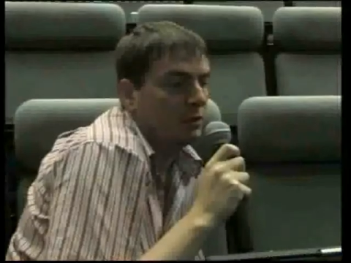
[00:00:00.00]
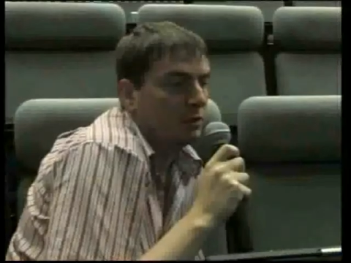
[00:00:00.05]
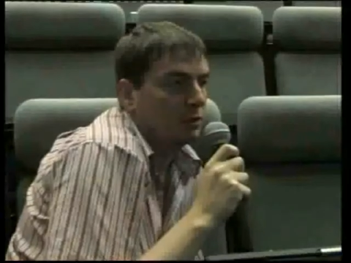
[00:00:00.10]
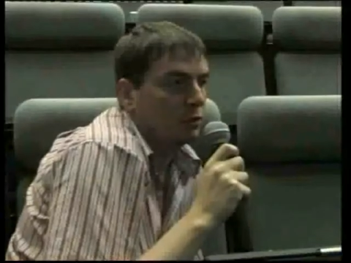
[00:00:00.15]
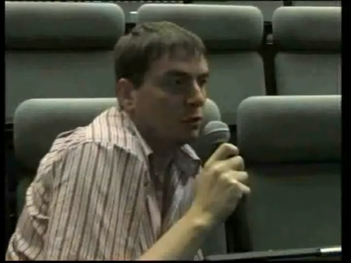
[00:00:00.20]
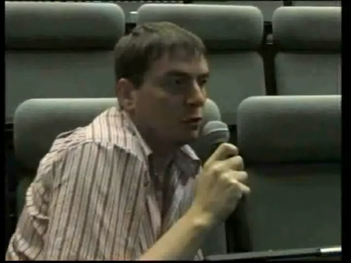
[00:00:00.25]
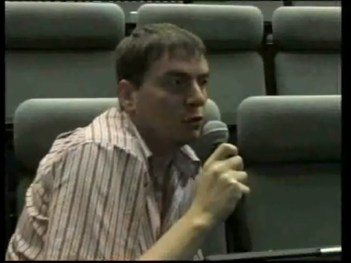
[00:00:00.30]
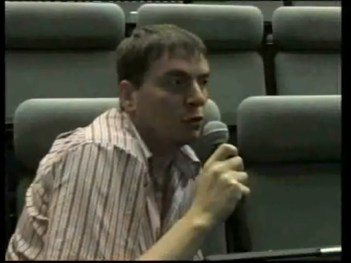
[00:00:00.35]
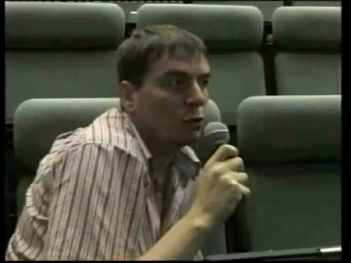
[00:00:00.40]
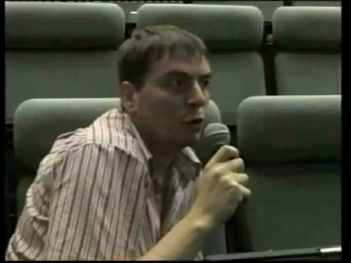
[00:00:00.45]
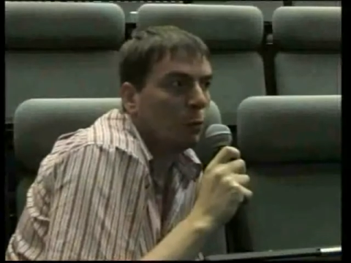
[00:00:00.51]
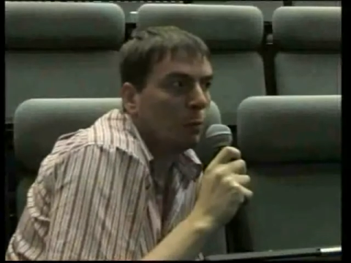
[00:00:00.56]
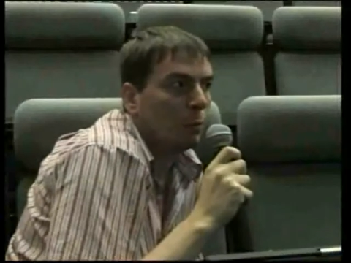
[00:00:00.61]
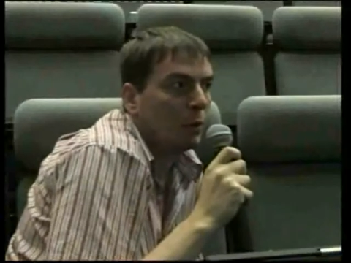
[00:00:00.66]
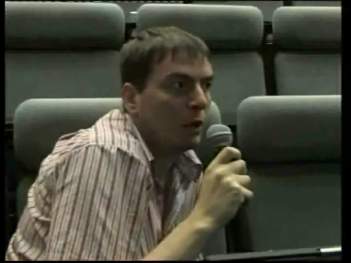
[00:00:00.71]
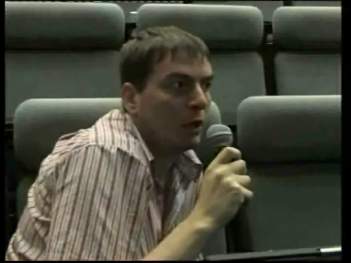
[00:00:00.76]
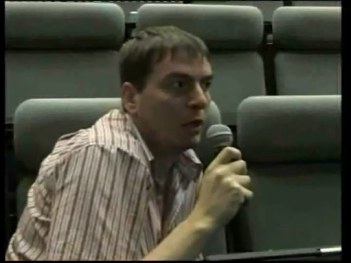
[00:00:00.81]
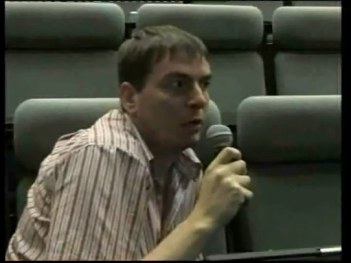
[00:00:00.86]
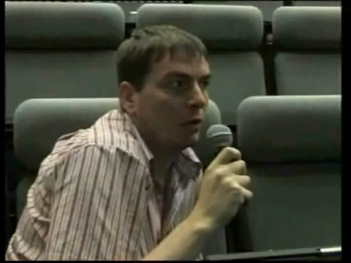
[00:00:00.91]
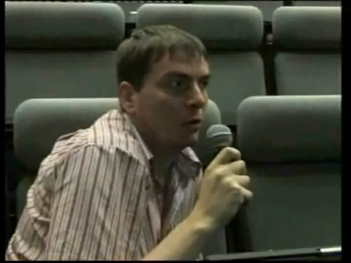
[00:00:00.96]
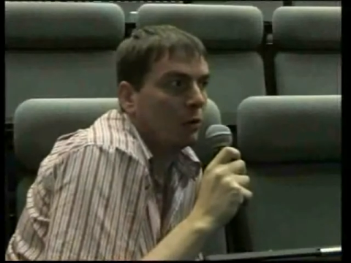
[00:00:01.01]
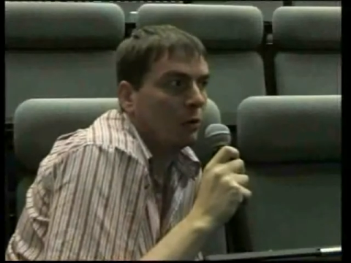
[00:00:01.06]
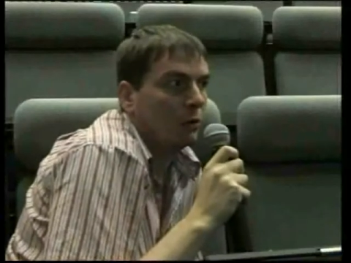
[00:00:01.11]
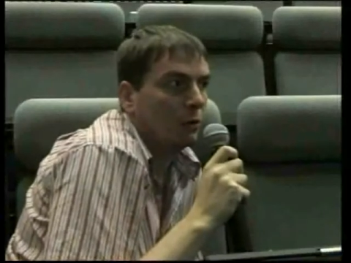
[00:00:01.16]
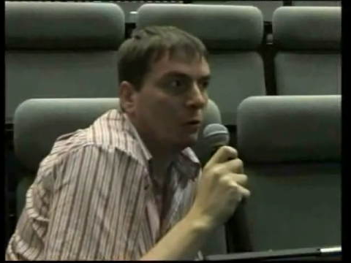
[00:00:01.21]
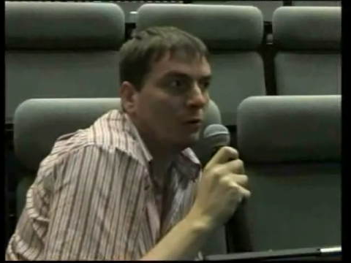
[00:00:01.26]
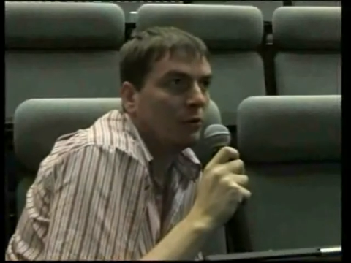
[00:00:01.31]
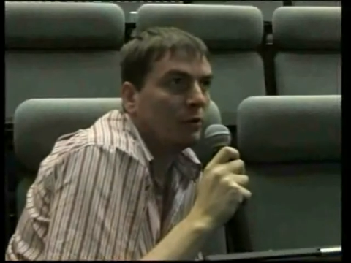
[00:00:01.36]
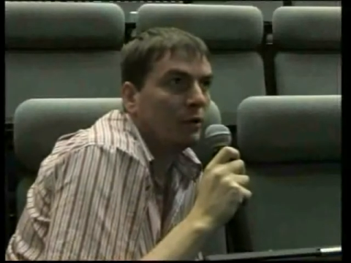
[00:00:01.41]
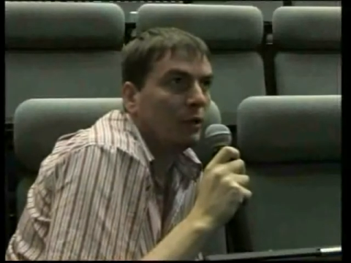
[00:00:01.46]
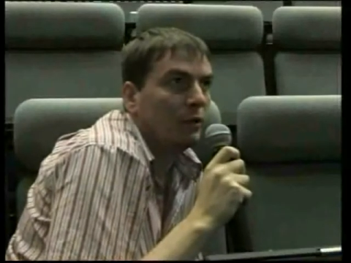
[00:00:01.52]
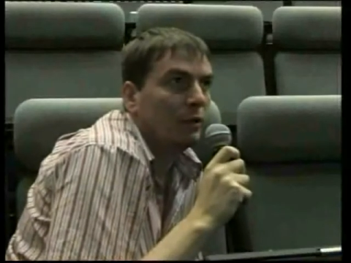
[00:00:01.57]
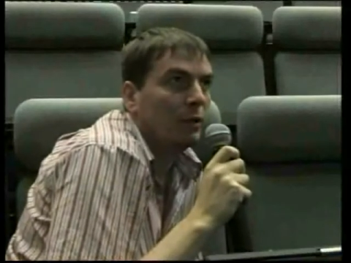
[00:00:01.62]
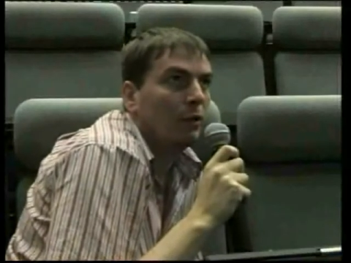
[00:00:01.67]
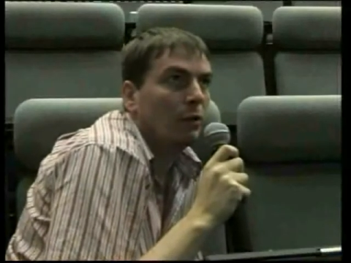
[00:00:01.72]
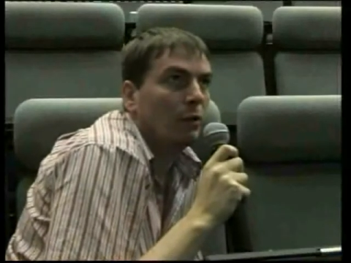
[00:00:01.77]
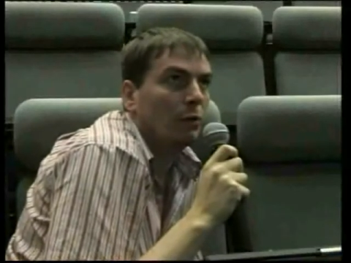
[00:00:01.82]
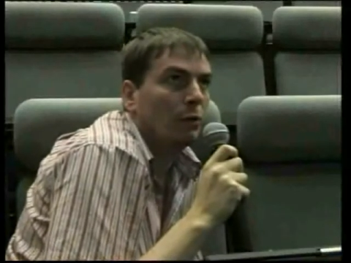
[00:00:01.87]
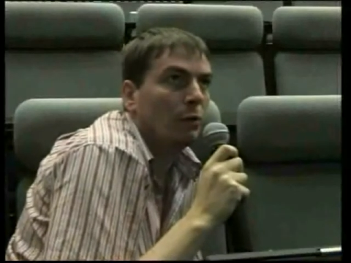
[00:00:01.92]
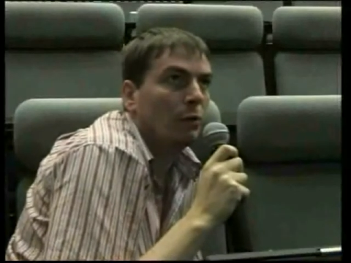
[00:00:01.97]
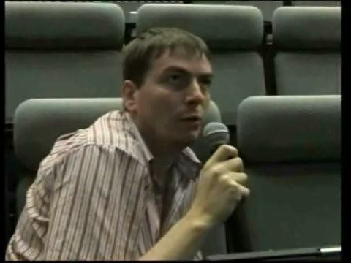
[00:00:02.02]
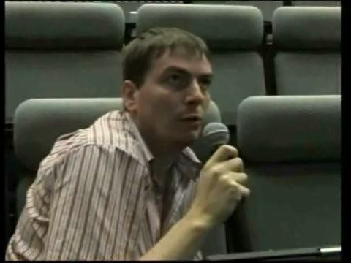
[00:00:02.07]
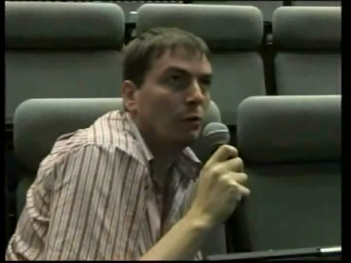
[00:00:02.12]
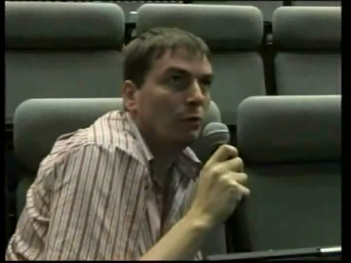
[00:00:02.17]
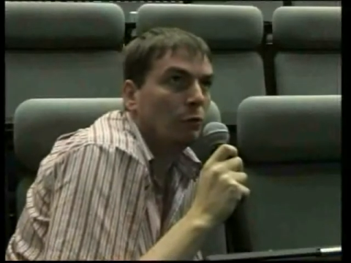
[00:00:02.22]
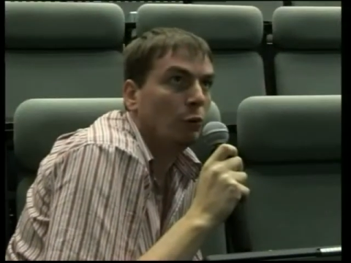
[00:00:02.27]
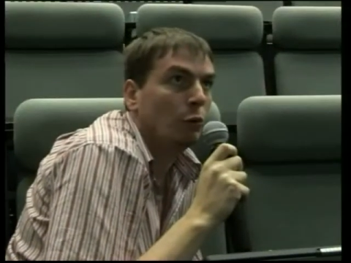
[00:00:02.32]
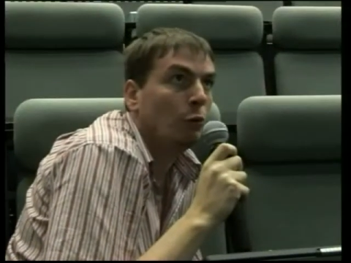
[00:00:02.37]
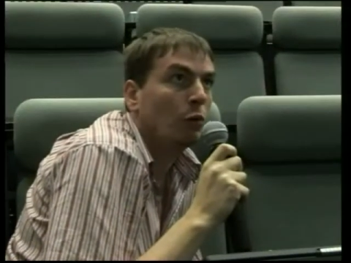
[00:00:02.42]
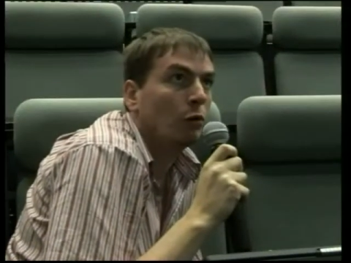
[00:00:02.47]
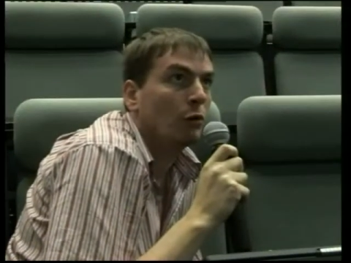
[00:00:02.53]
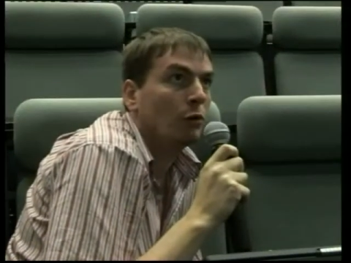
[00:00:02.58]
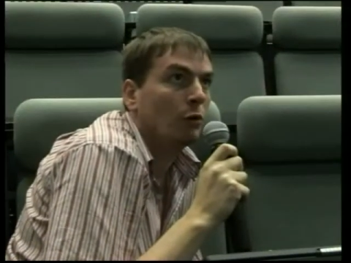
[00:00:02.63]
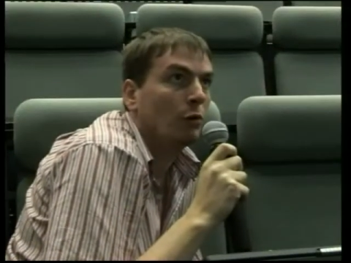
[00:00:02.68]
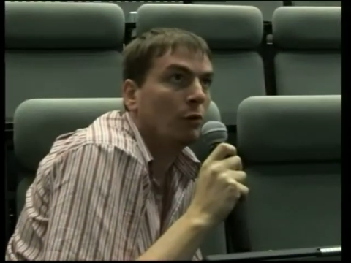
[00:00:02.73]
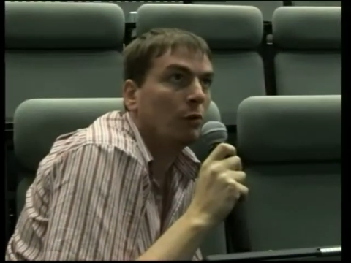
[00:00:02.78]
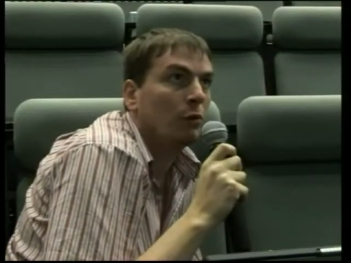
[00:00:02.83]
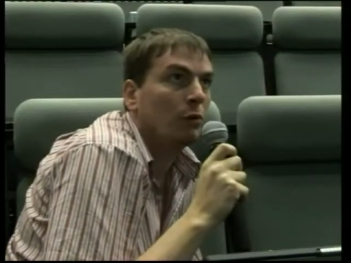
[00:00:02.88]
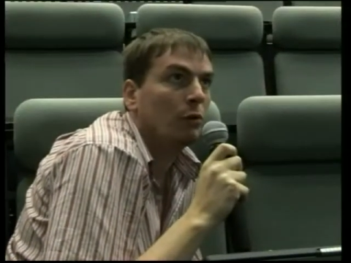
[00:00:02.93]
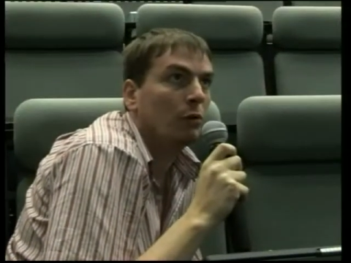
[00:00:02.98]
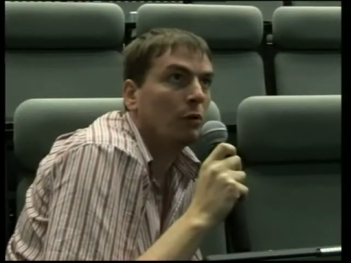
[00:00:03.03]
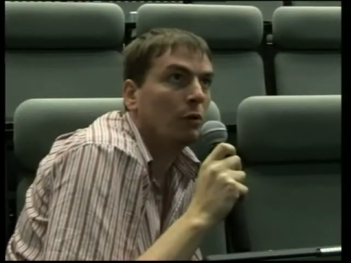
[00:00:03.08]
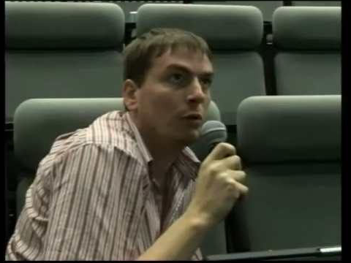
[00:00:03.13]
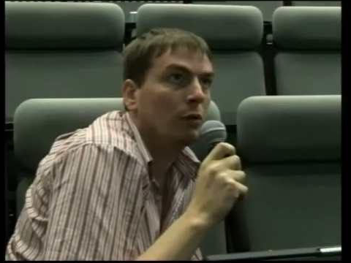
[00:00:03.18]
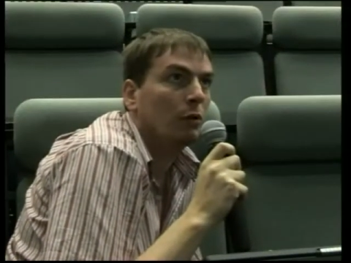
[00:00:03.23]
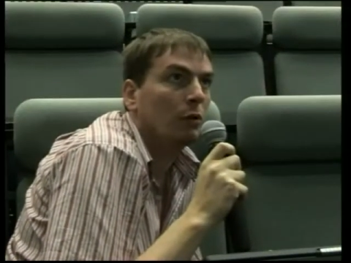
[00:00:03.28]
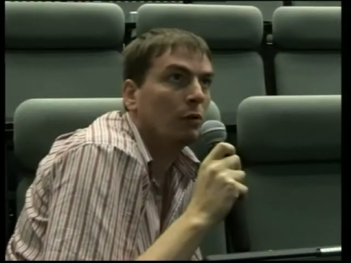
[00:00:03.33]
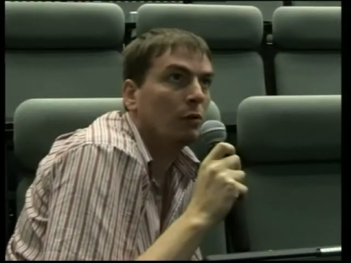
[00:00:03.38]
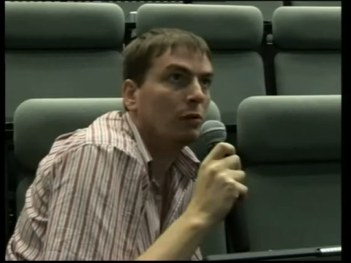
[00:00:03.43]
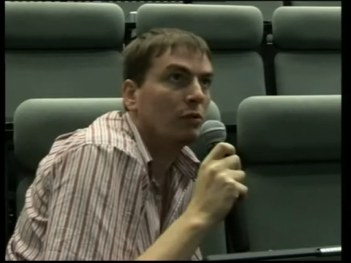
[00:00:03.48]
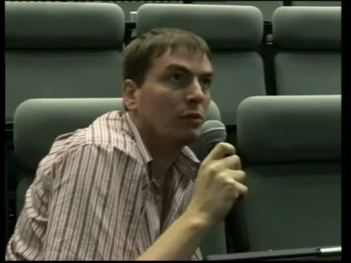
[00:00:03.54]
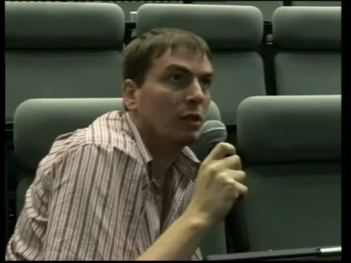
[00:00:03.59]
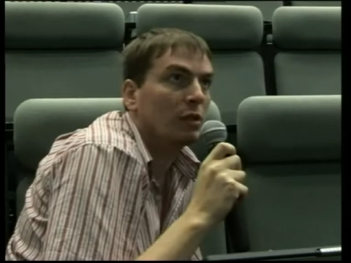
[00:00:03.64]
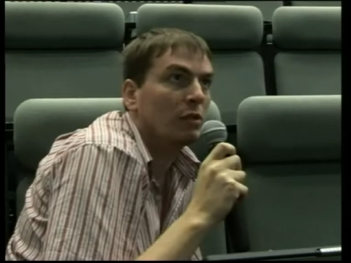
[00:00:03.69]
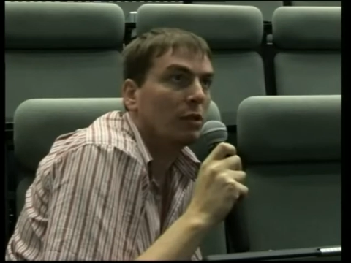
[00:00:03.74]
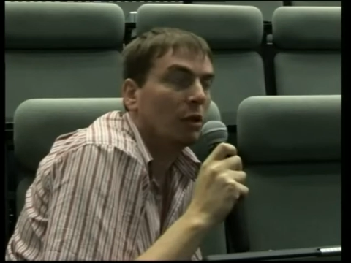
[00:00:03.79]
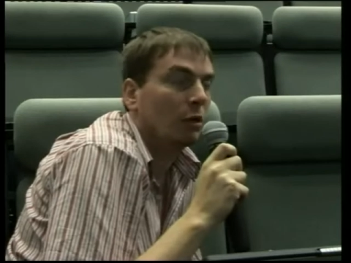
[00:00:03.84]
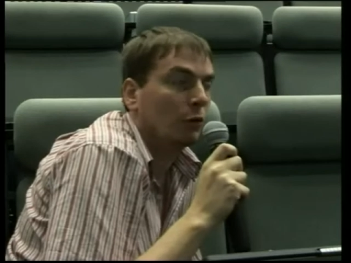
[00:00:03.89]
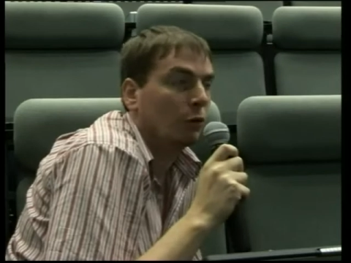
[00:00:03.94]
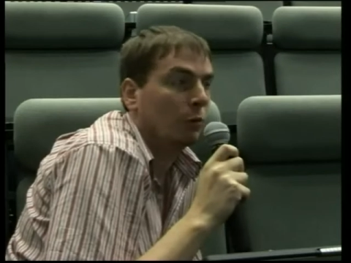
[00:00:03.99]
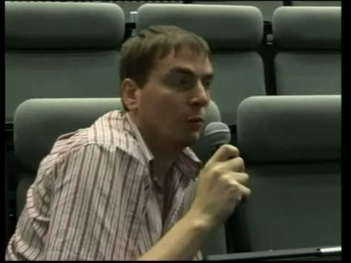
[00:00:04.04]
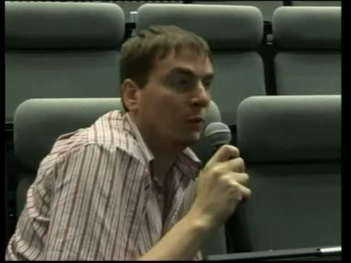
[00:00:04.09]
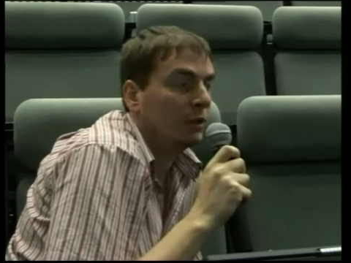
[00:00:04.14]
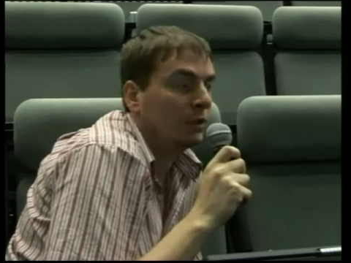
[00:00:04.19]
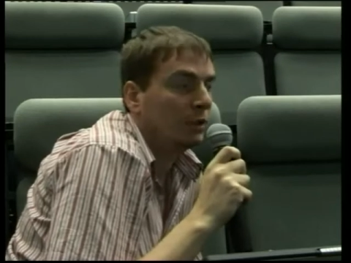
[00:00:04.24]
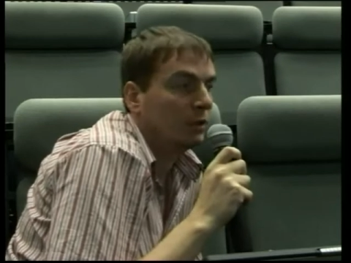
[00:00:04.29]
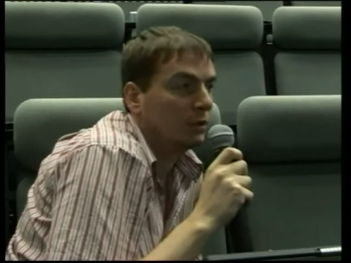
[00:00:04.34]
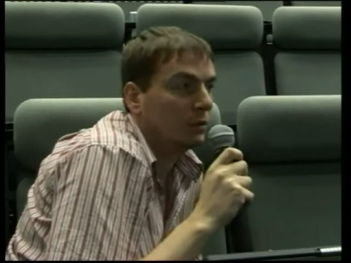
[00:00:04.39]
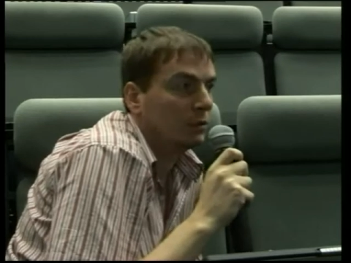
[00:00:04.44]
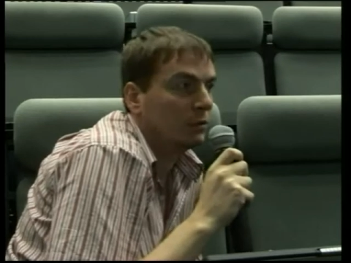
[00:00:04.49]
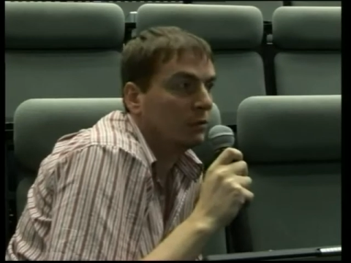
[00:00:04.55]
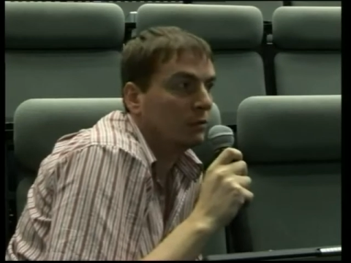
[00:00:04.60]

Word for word: cross-compiling or not, and then run, do not run the checks automatically.